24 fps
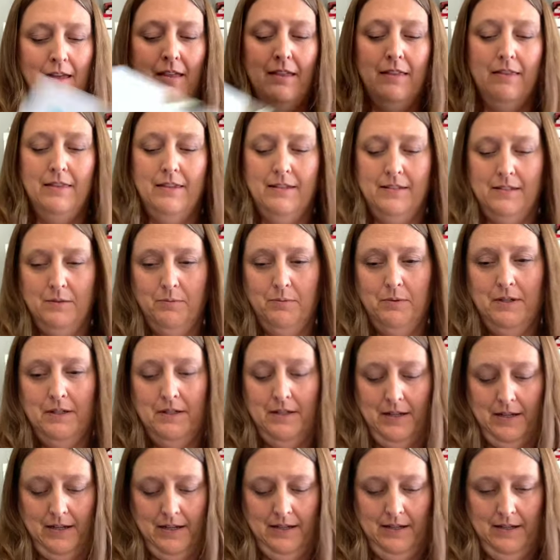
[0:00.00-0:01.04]
this
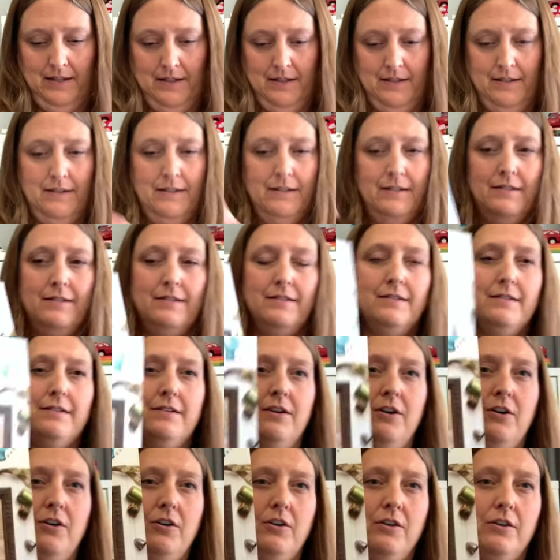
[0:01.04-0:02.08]
one is
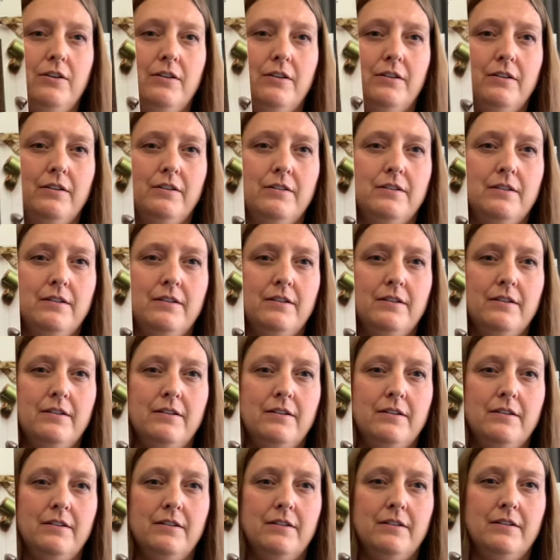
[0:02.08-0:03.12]
called
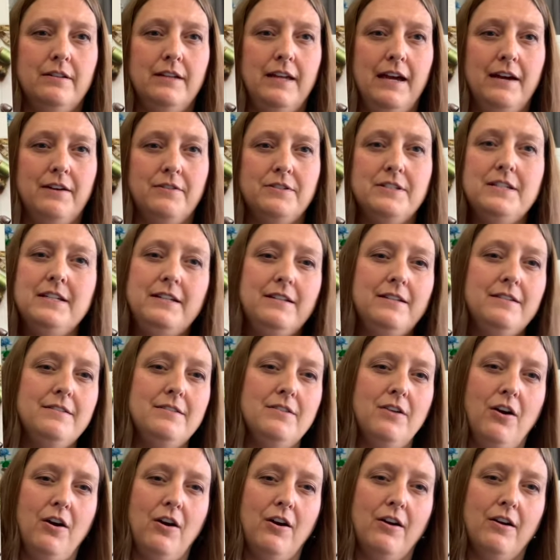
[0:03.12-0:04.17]
Counting is
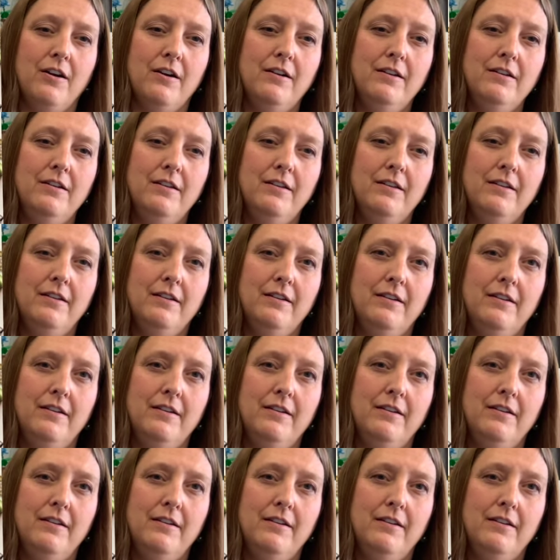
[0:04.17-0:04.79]
Hard